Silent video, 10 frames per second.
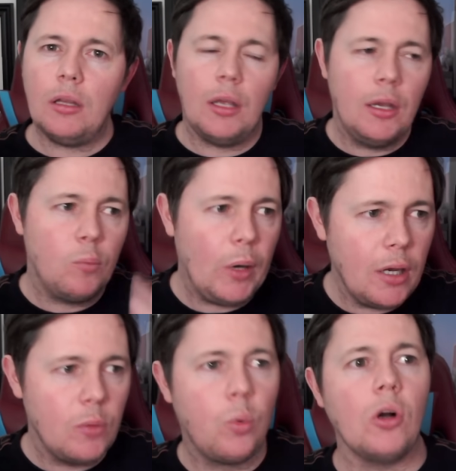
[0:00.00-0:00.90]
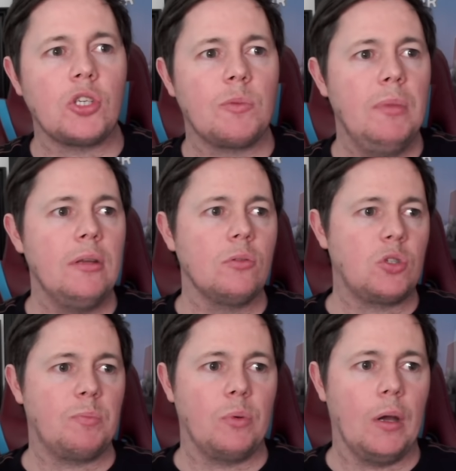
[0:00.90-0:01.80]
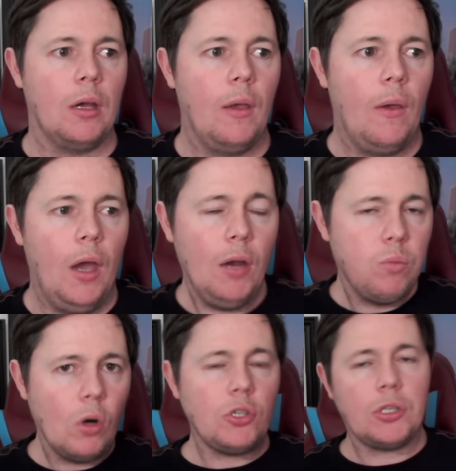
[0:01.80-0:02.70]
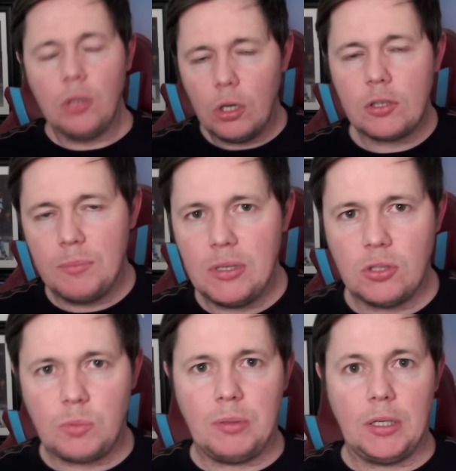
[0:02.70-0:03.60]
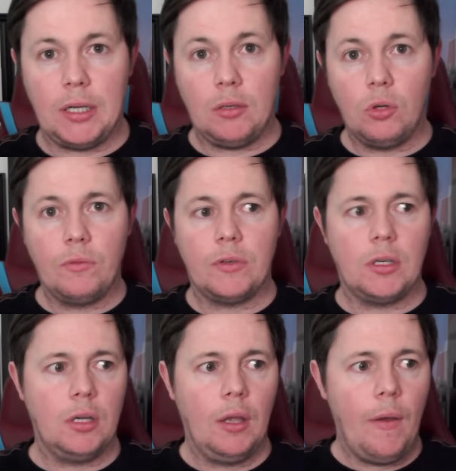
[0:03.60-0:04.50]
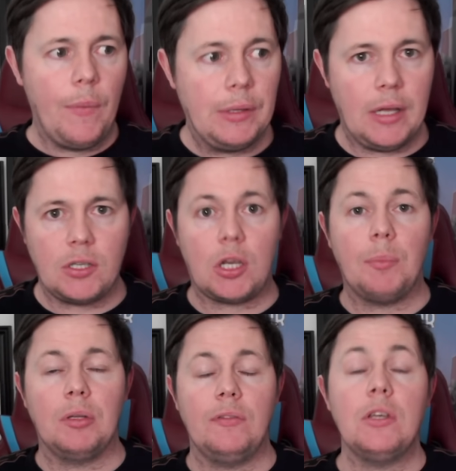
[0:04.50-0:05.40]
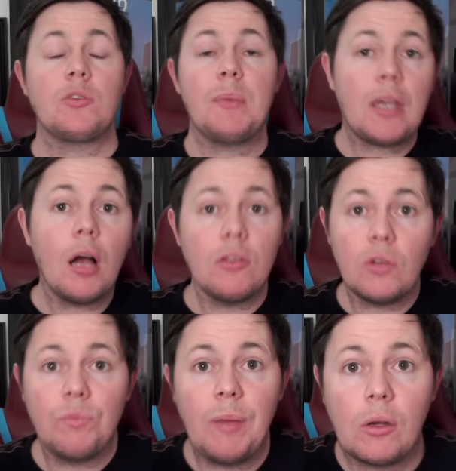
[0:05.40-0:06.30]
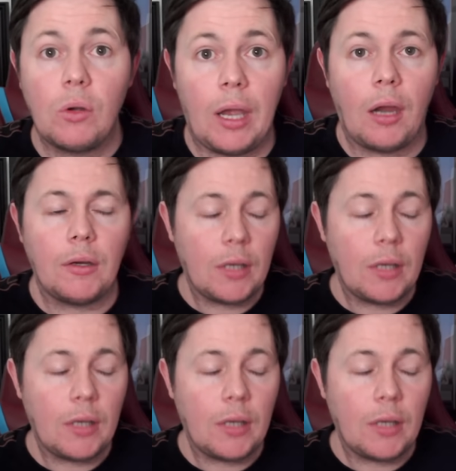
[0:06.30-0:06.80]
And when I'd watched Middlesbrough, and I've watched a lot of Middlesbrough over the last couple of years because of Michael Carrick.